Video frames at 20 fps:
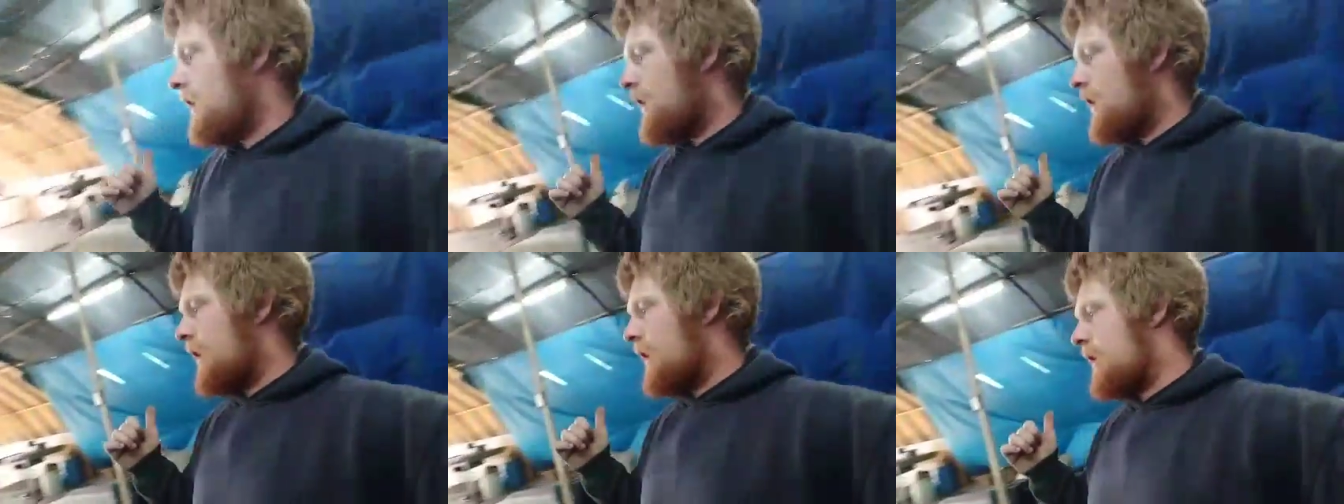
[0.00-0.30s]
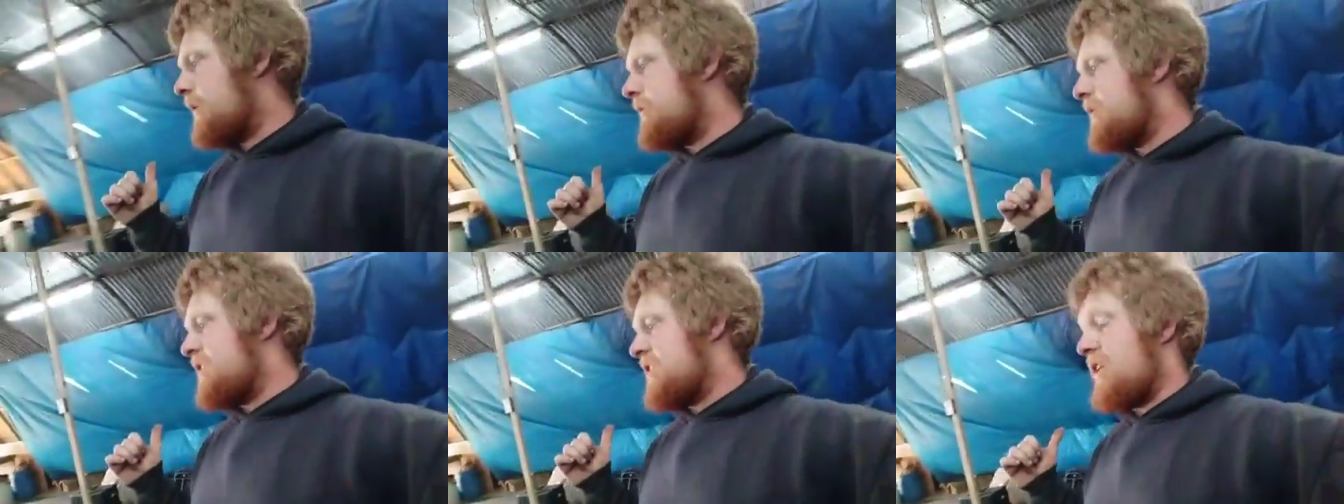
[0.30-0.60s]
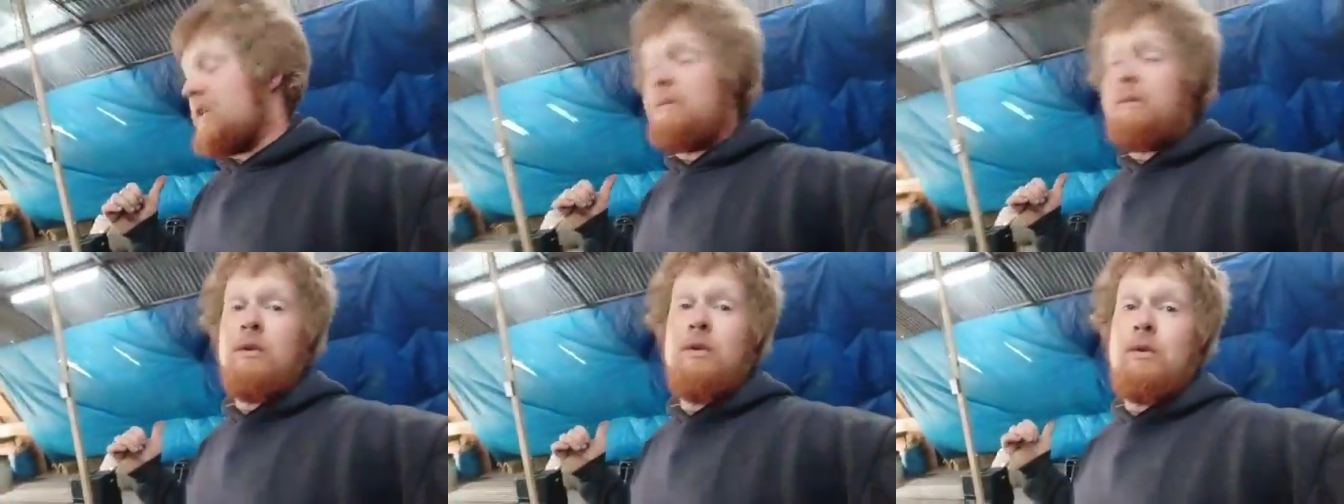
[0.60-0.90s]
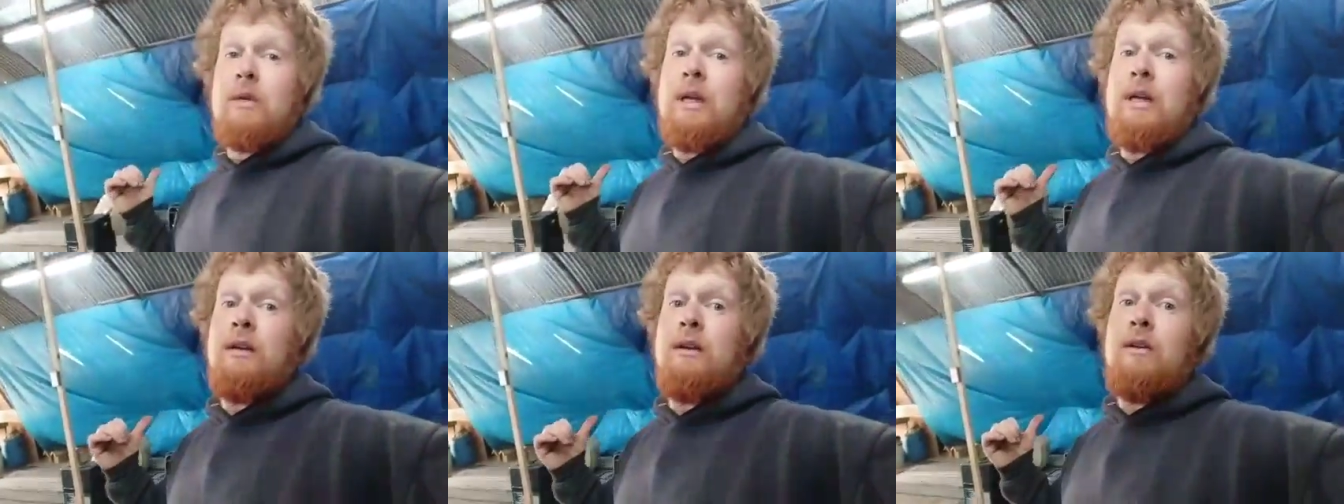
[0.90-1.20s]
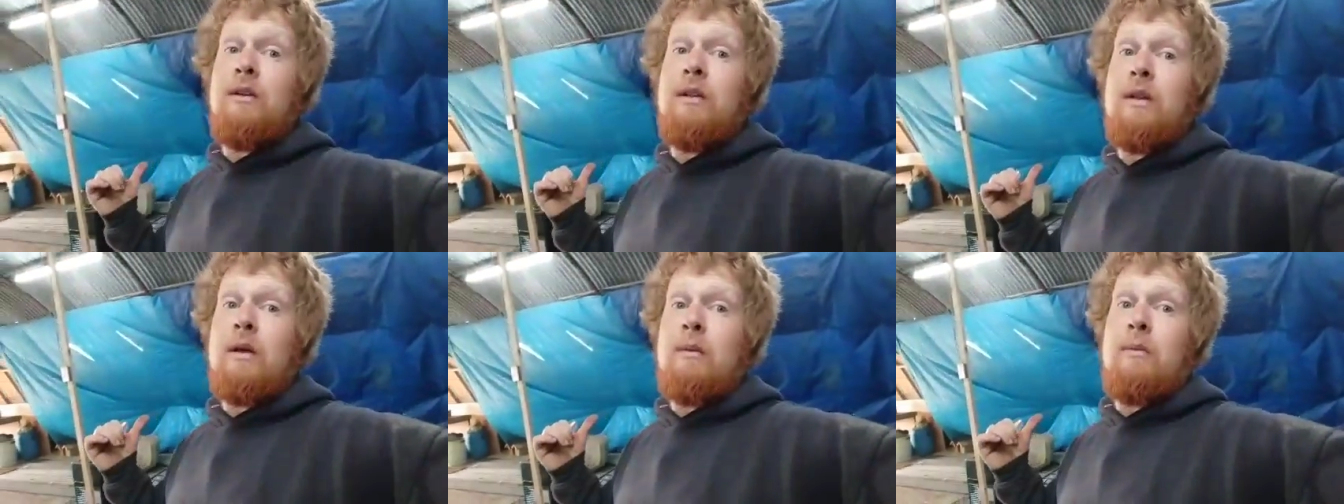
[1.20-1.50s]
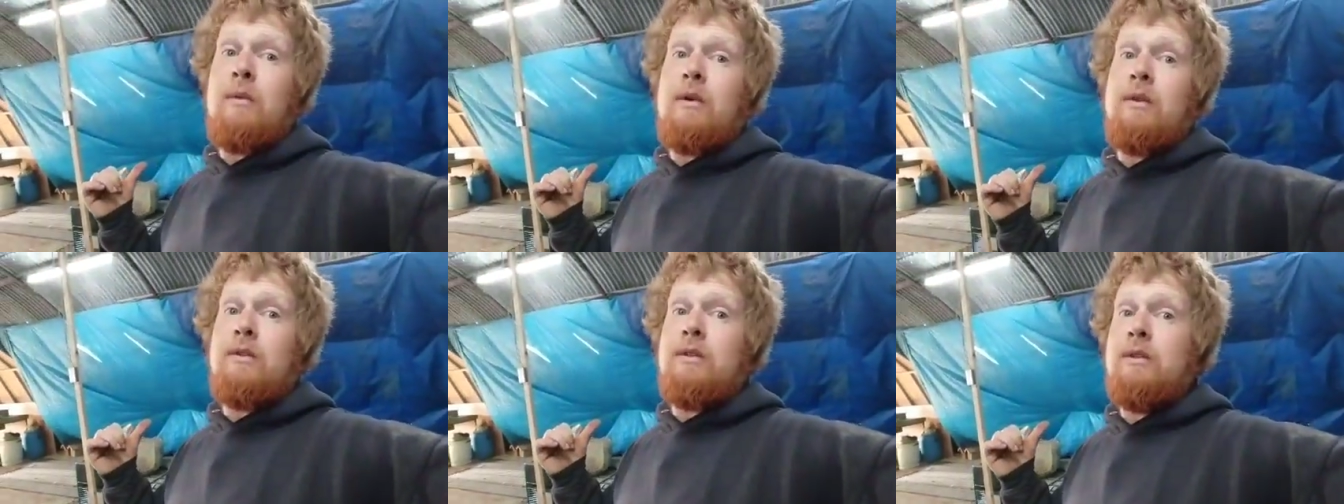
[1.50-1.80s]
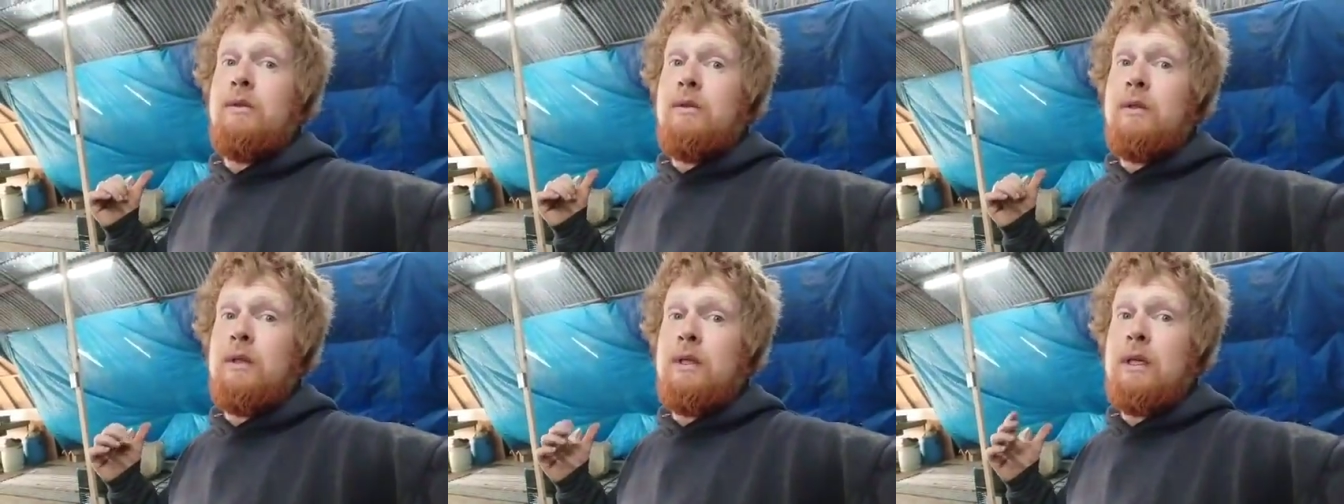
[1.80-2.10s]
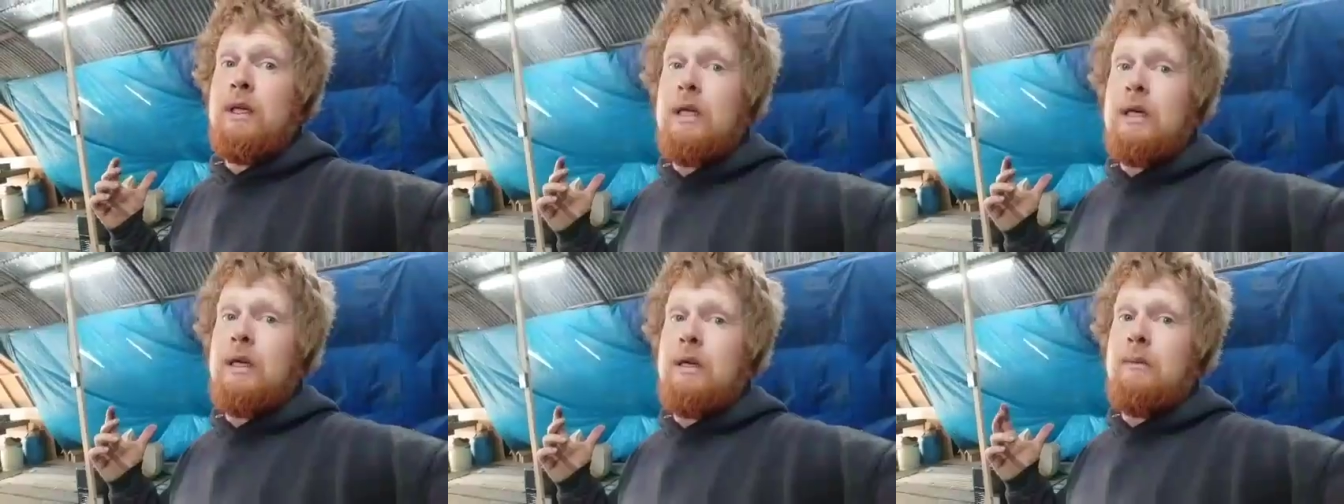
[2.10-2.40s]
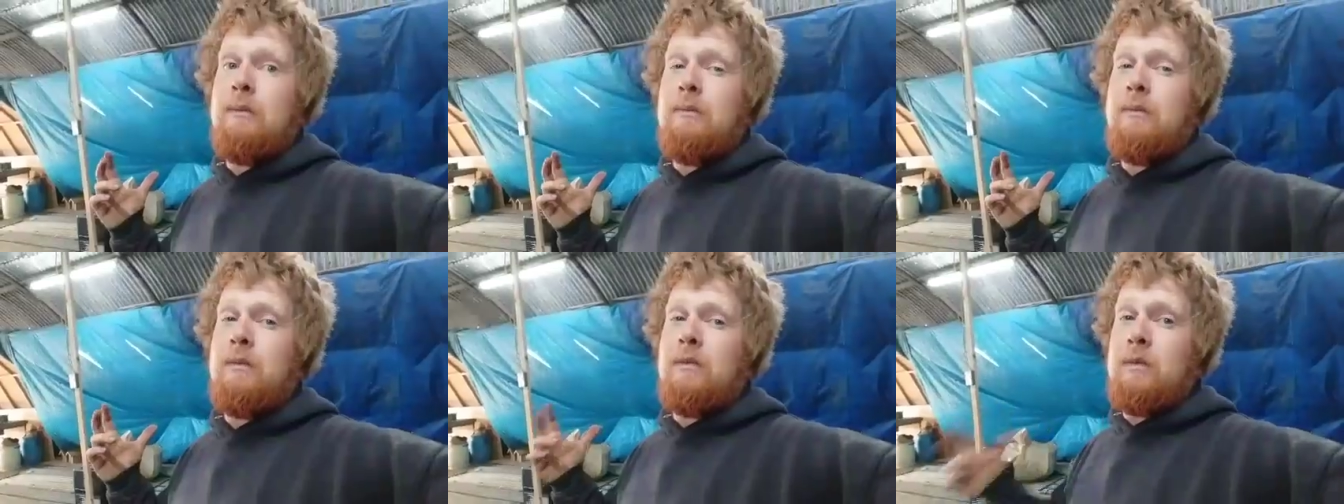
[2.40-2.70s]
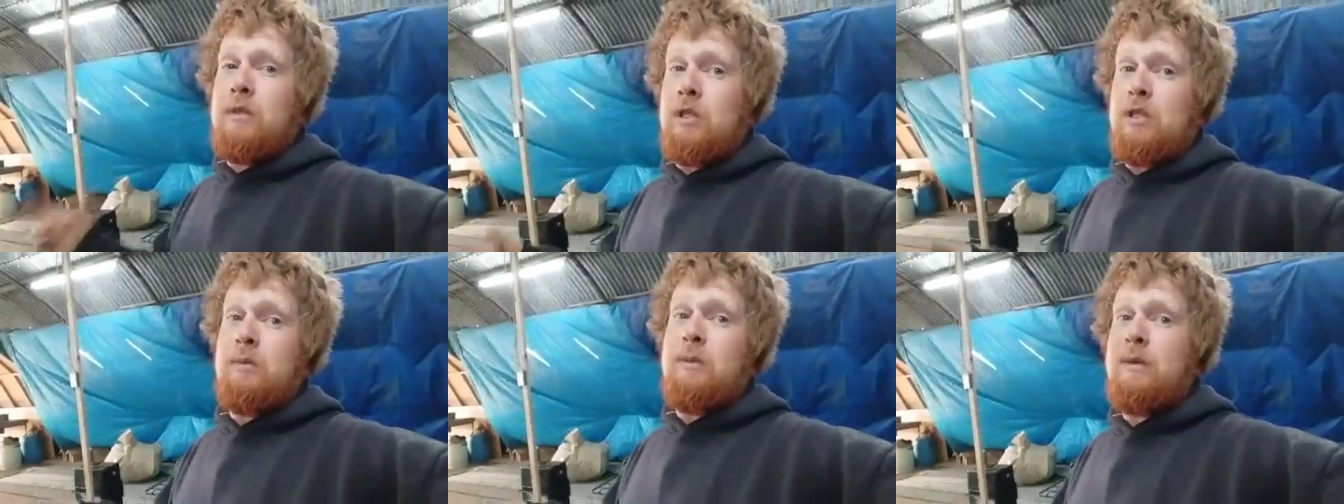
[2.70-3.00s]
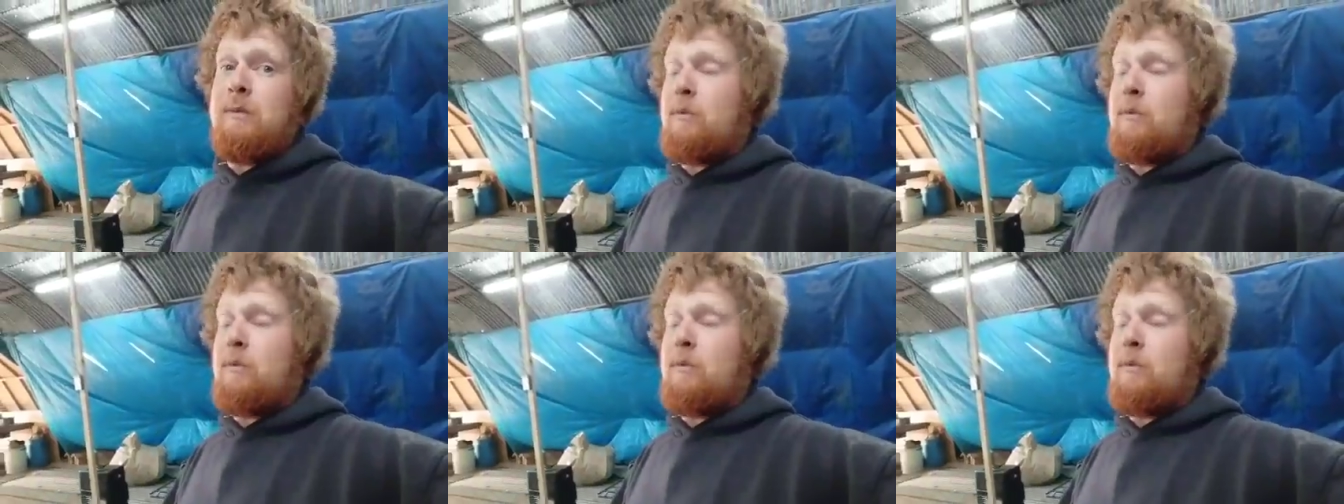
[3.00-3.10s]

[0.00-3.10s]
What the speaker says: It's taken me all day to do that, mind you, which is a bit